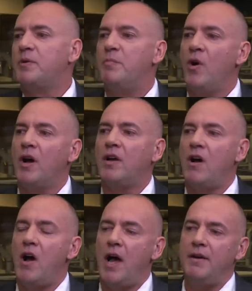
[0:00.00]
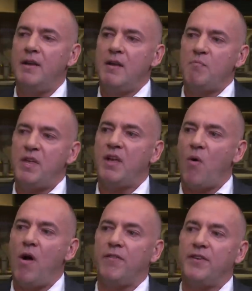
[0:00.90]
a book on peak
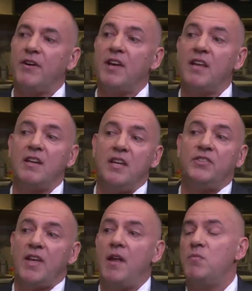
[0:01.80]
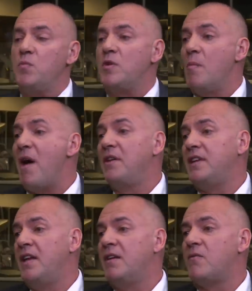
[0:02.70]
oil theory, and he said we were about to
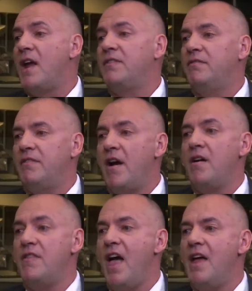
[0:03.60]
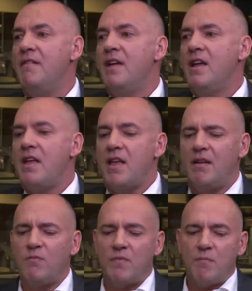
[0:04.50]
hit it right there and then.
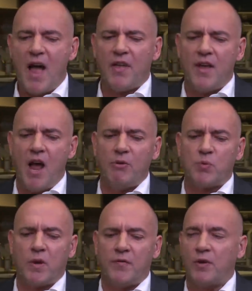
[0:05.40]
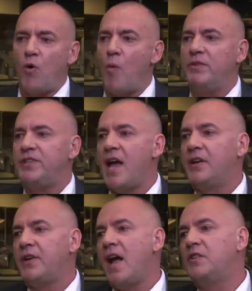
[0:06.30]
And back then I was working for Goldman
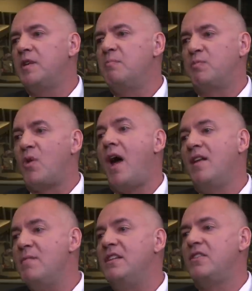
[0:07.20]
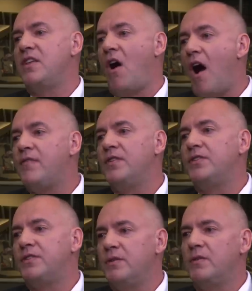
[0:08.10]
Sachs. I actually brought him into the
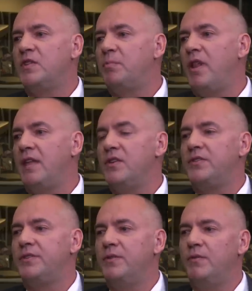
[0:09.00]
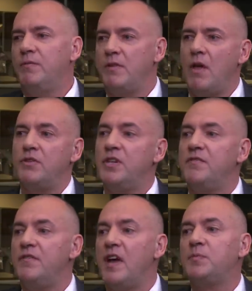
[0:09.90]
office to explain this to you know, the chief
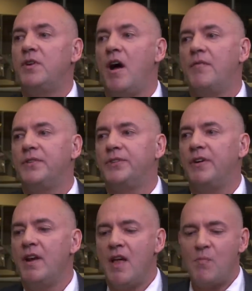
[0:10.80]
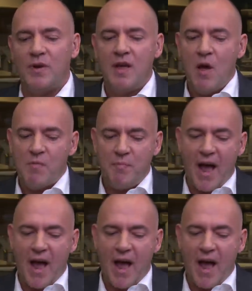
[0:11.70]
investment officer. But, but